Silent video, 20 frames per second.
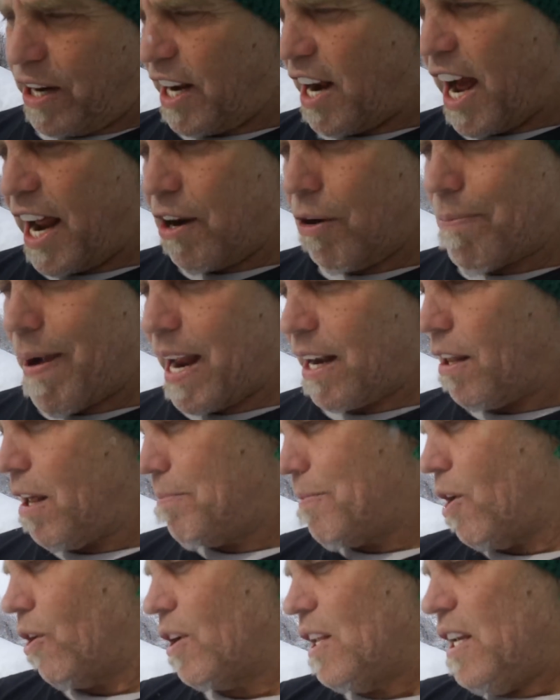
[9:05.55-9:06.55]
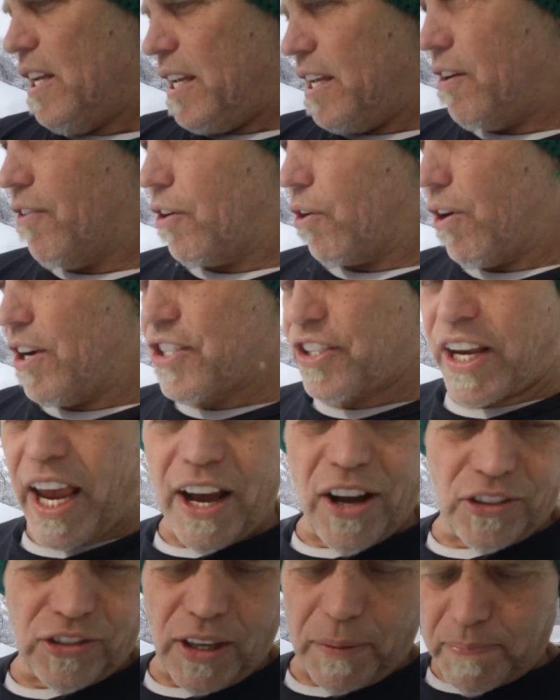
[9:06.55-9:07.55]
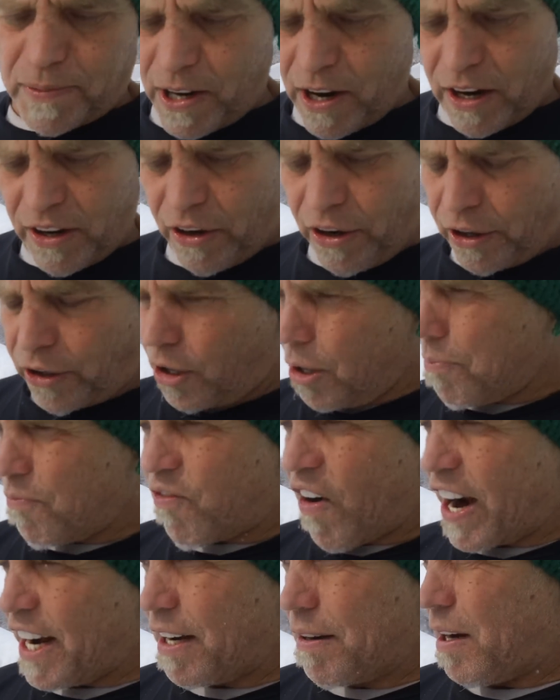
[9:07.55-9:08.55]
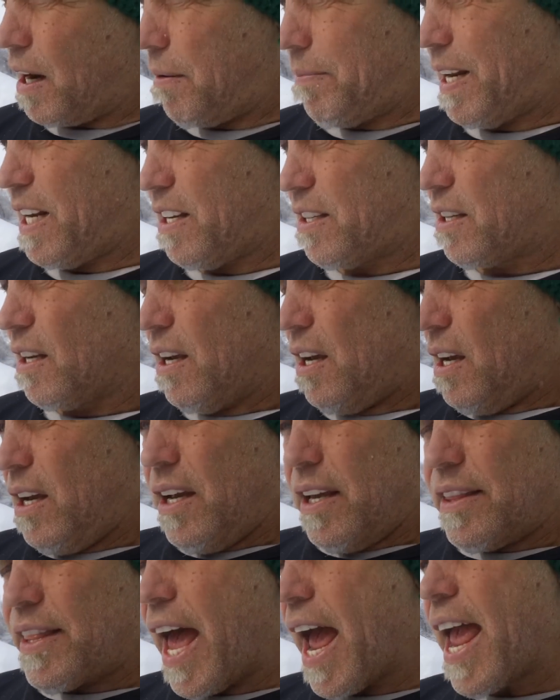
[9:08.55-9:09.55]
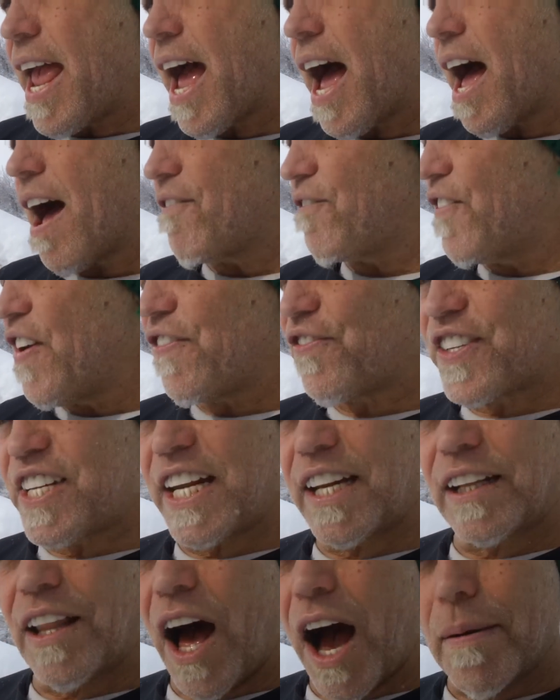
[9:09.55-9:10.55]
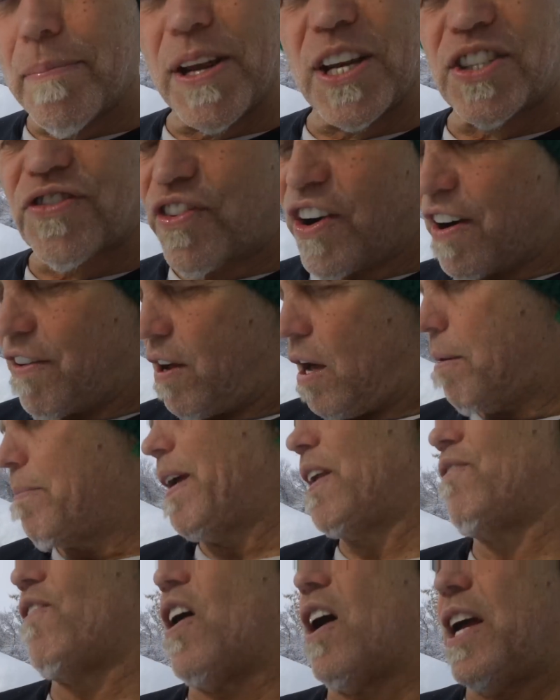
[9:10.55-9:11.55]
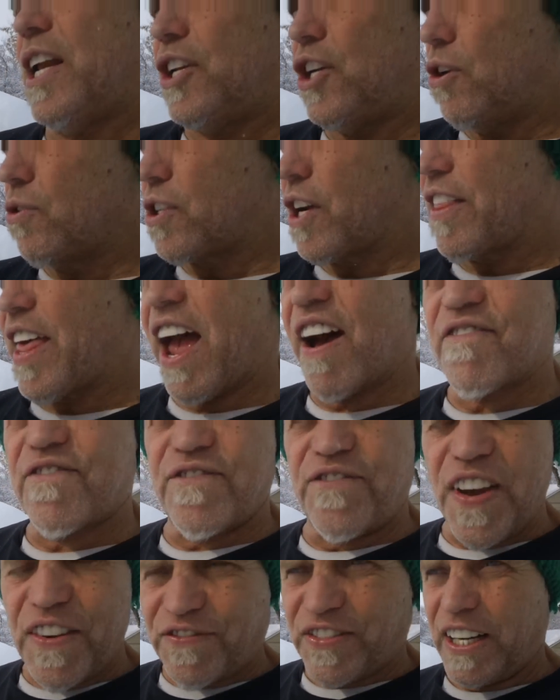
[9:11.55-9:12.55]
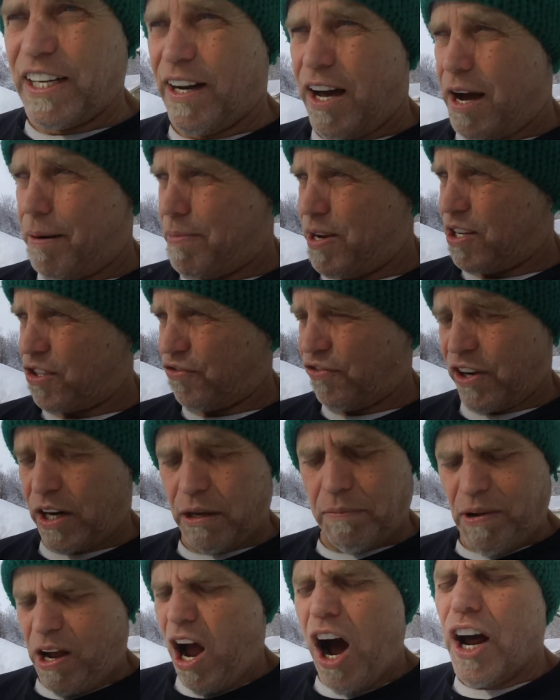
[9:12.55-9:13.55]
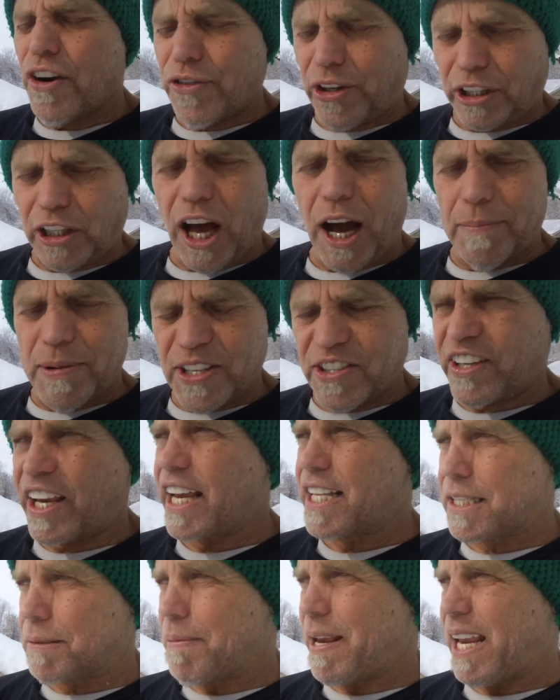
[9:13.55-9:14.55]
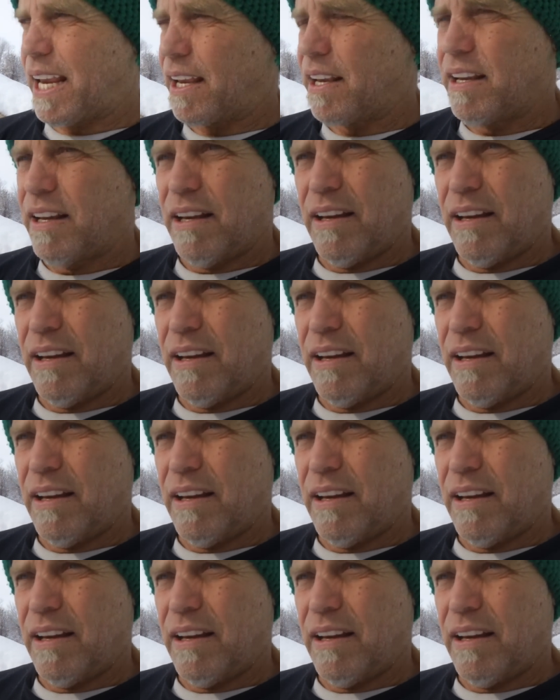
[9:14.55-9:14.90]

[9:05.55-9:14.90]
In Idaho, battling on my own. Illinois, Gail's up there and her group fighting. I mean, they have 15 lobbyists for, I mean, in Utah, they have 50 lobbyists, 100 lobbyists against me.